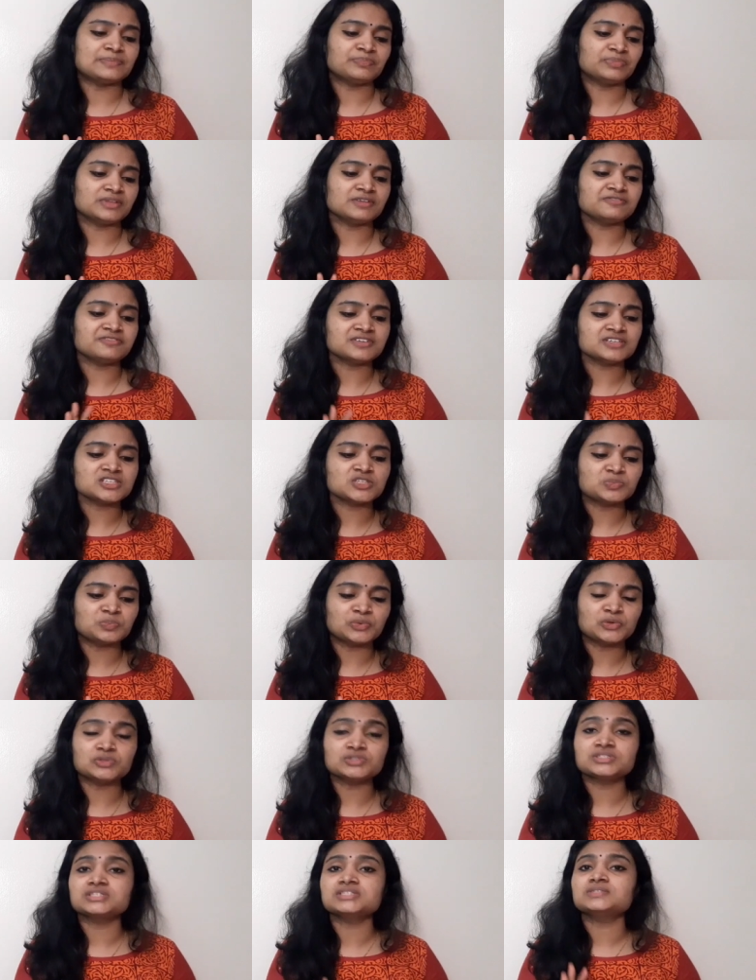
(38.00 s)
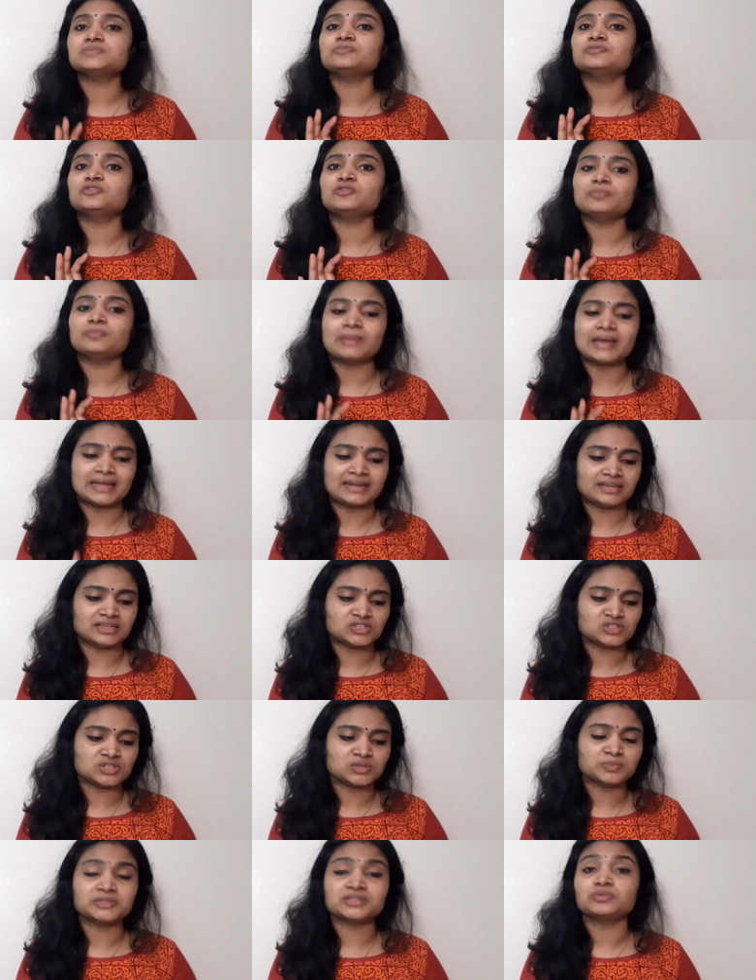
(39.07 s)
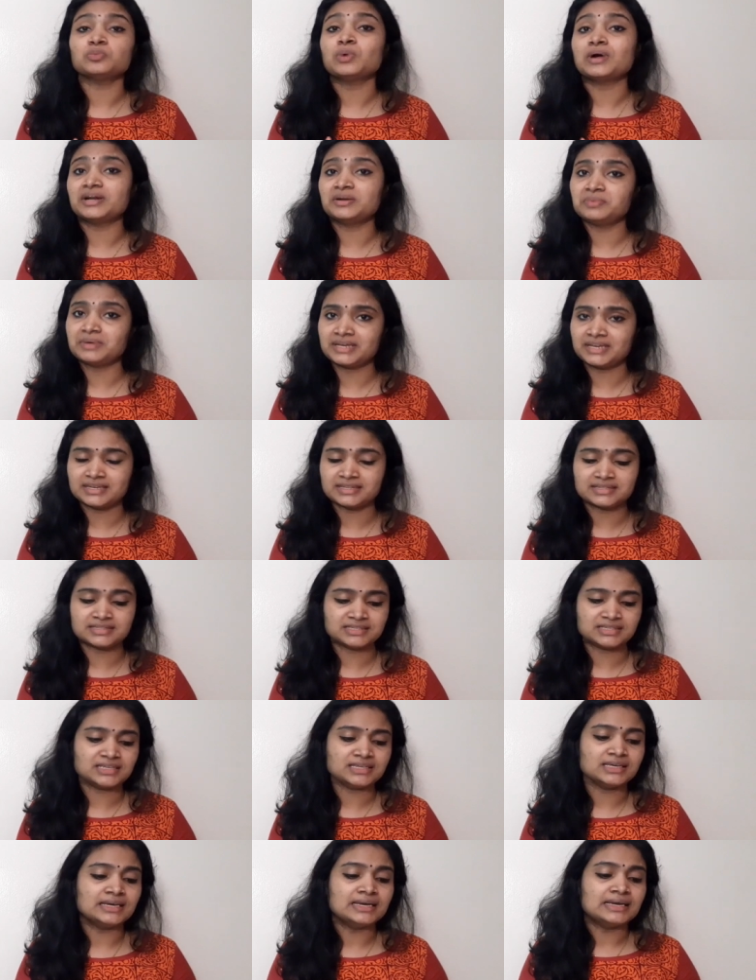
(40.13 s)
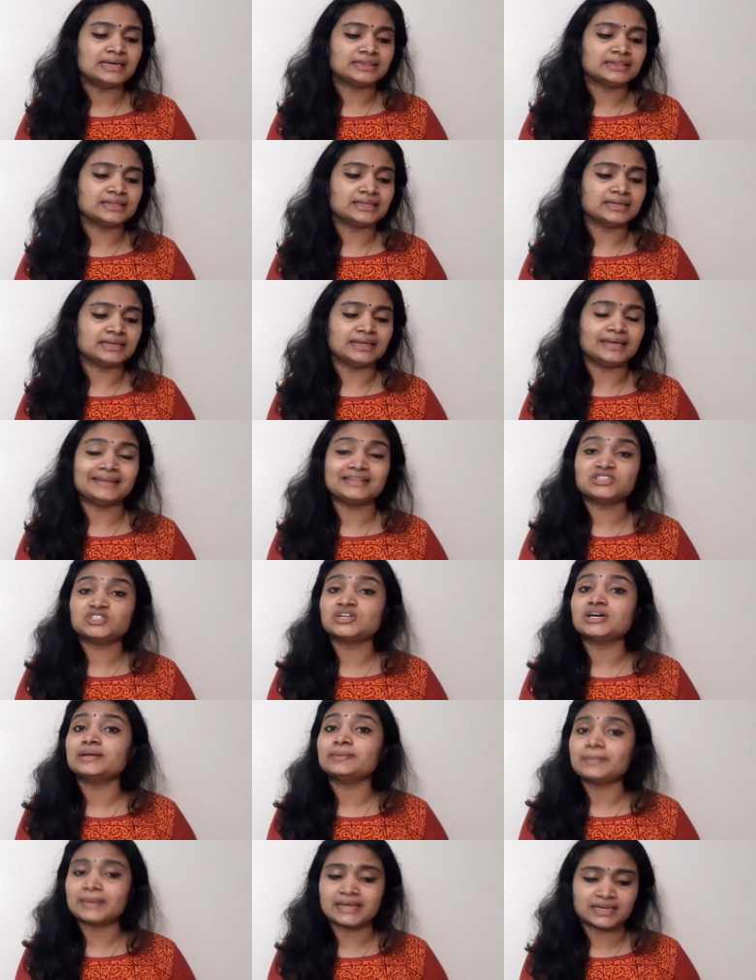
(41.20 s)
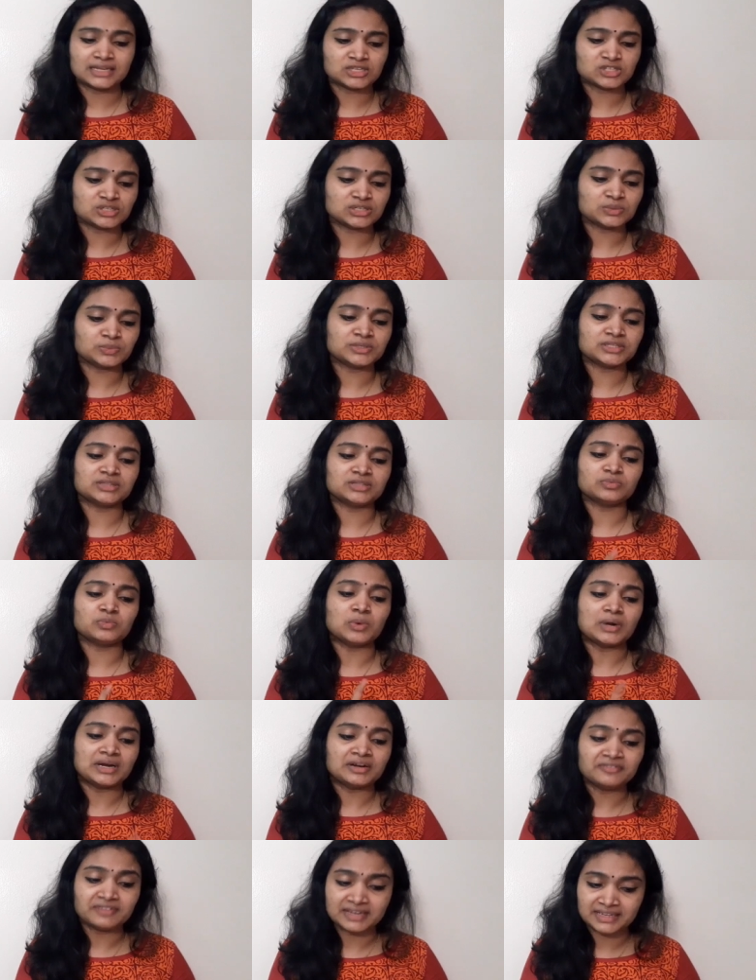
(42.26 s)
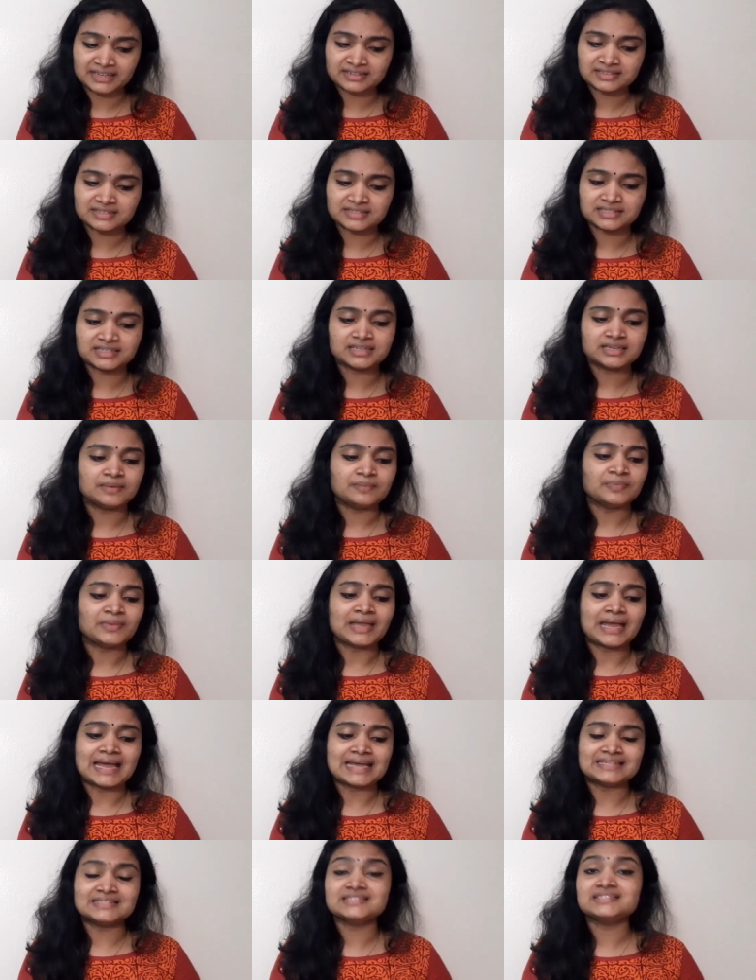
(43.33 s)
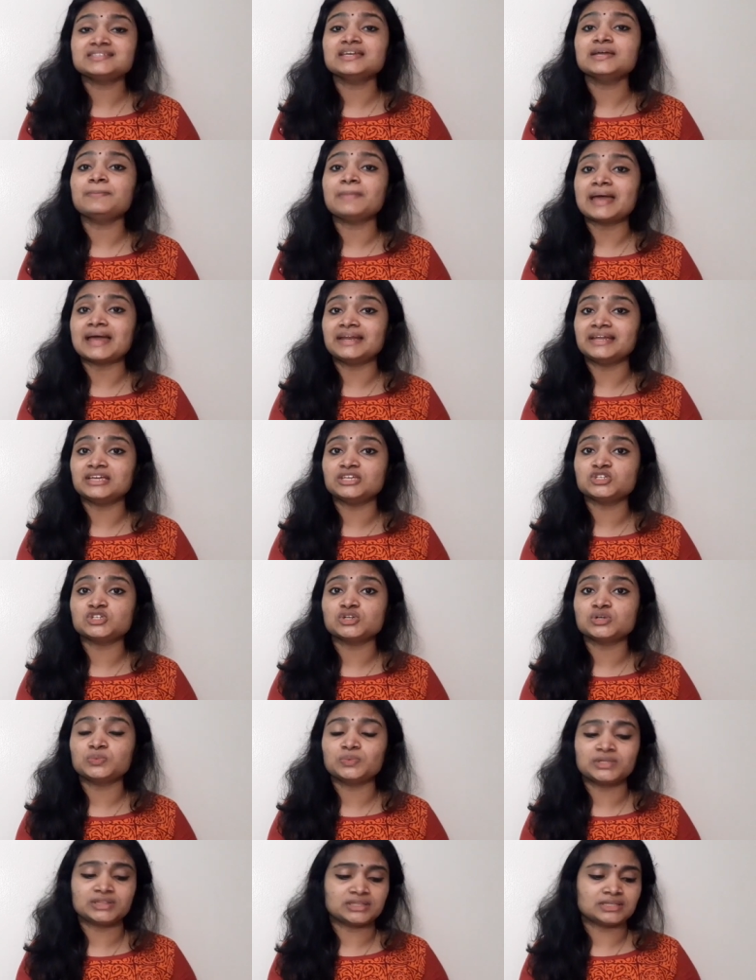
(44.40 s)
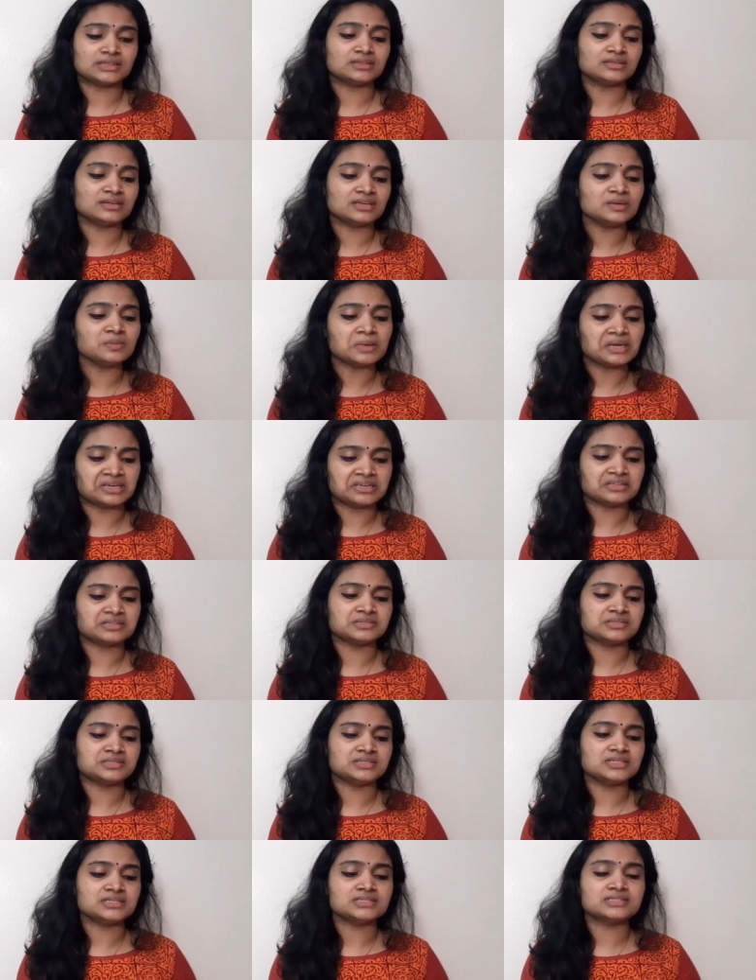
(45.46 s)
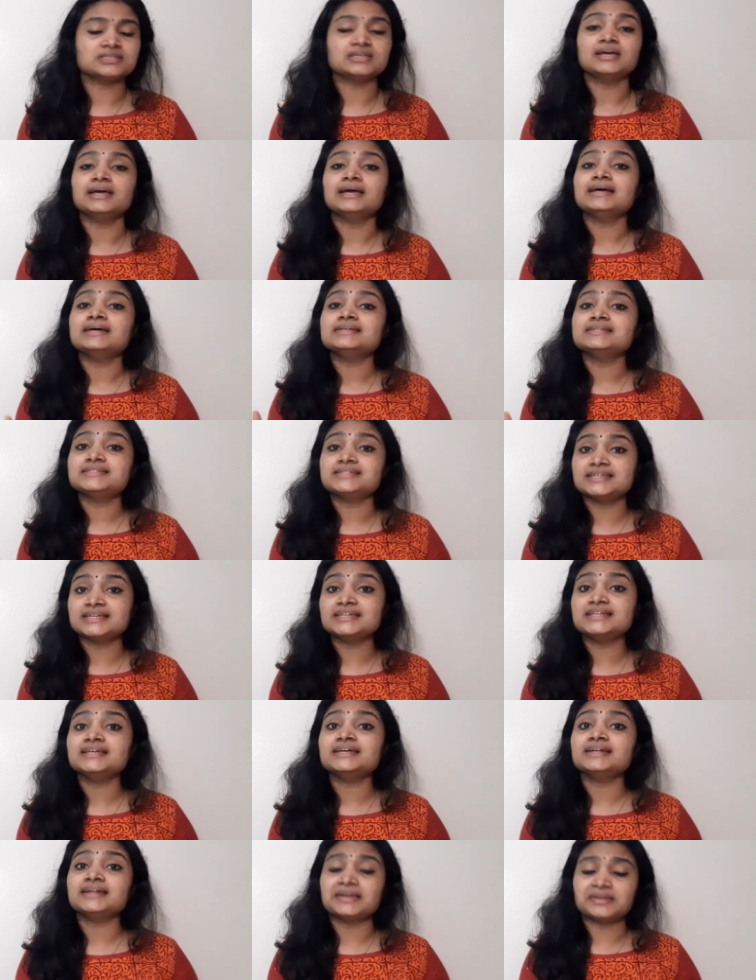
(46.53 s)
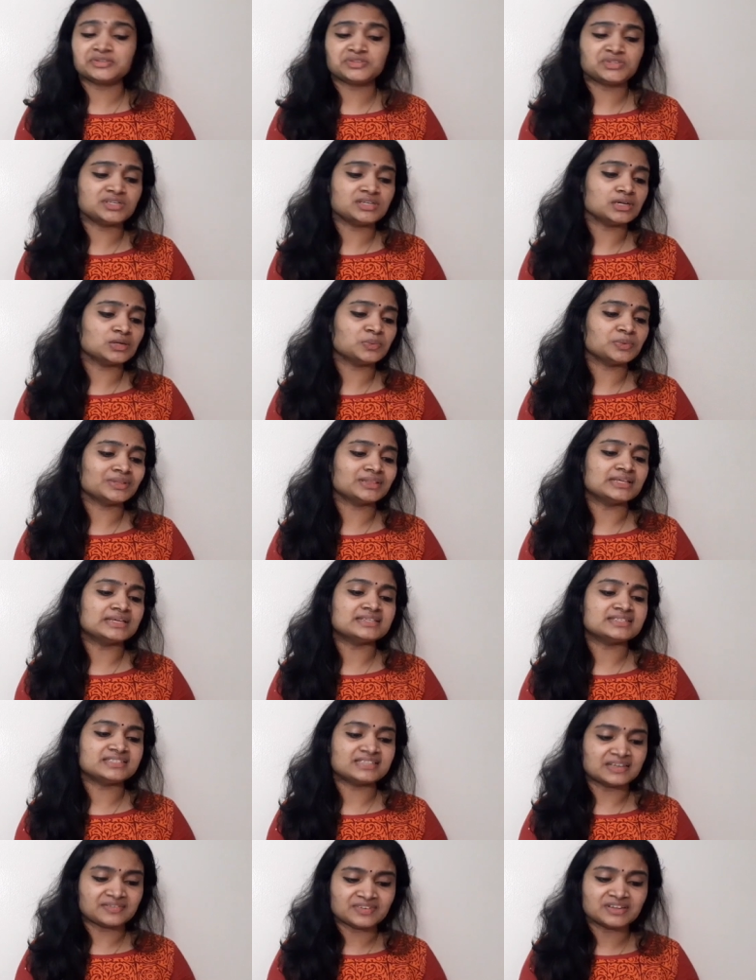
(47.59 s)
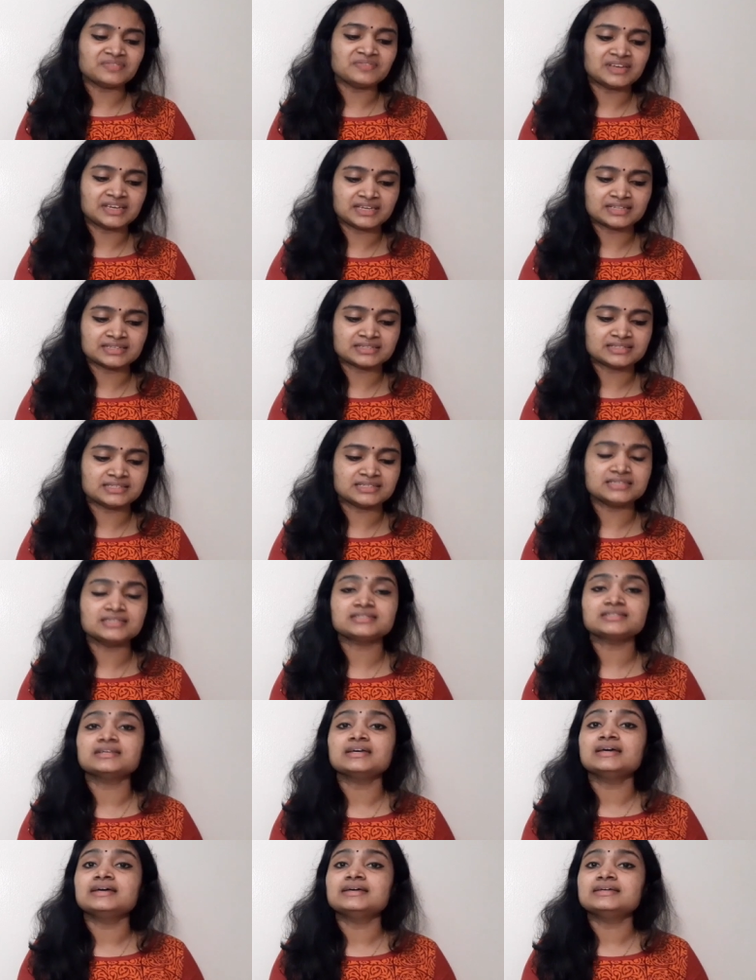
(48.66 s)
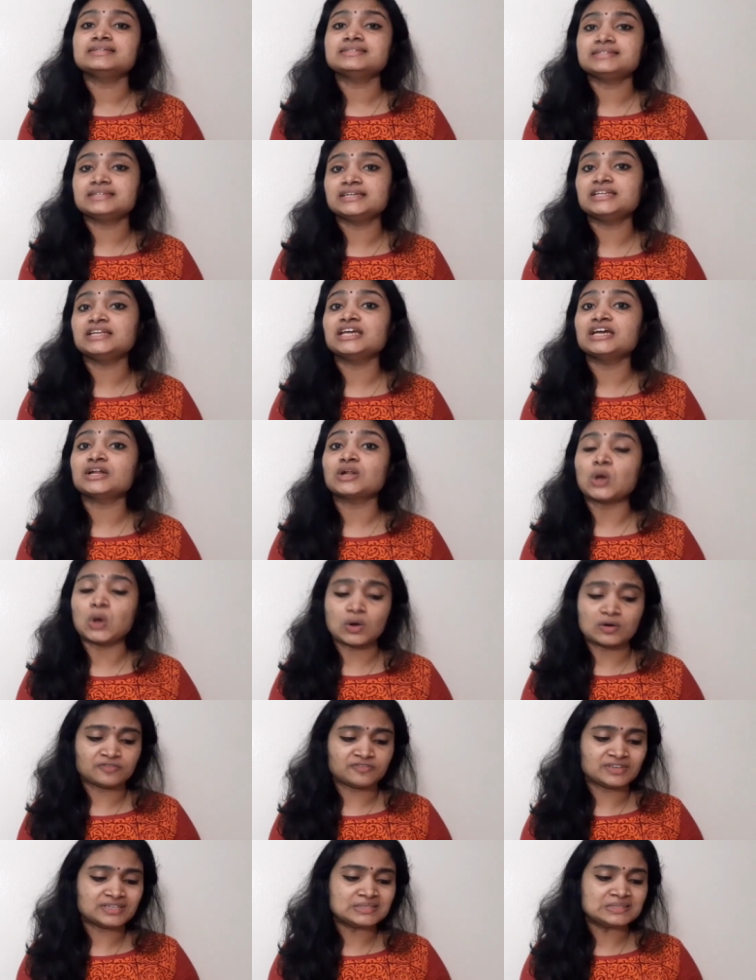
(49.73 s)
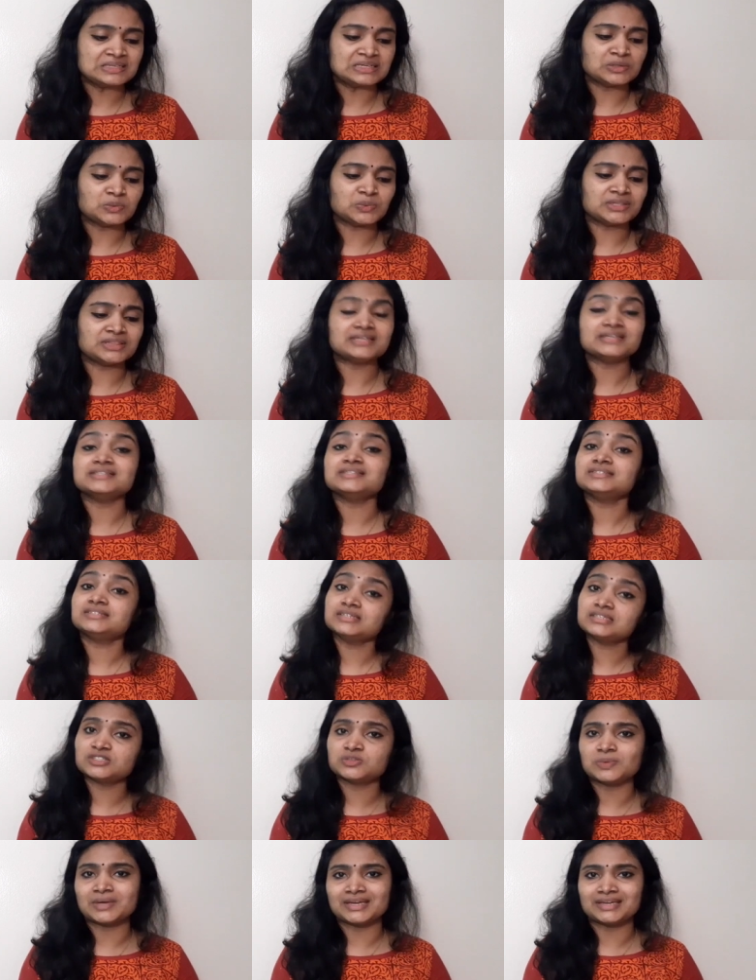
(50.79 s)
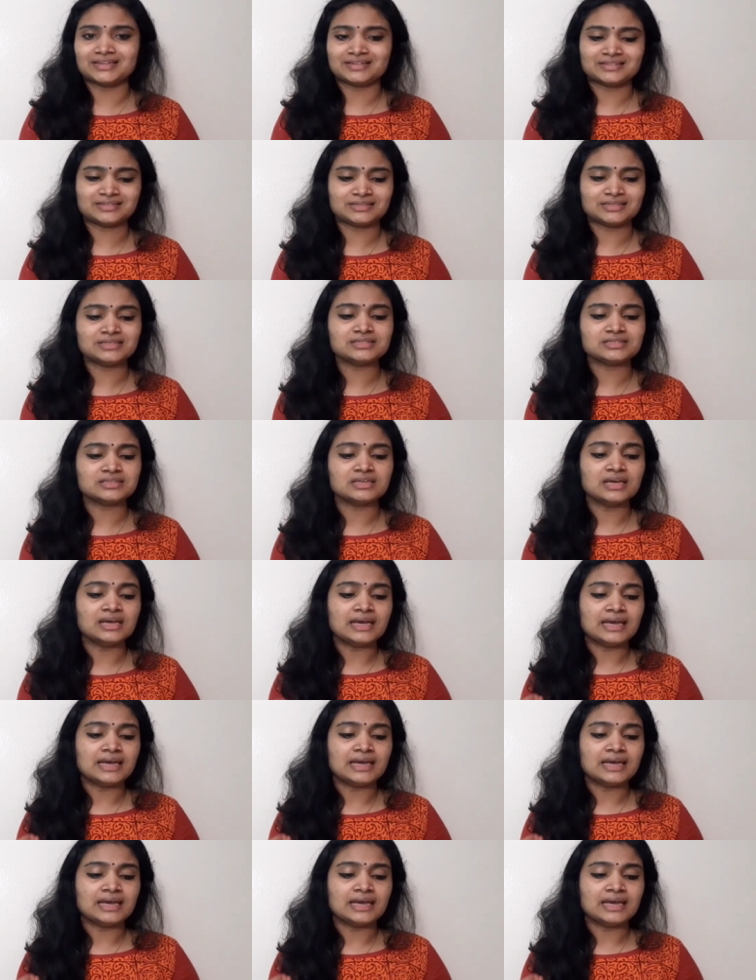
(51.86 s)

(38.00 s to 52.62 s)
the first post is for manager with one vacancy, then HR manager with one vacancy, assistant manager with three vacancies, senior engineer with seven vacancies, senior officer with six vacancies,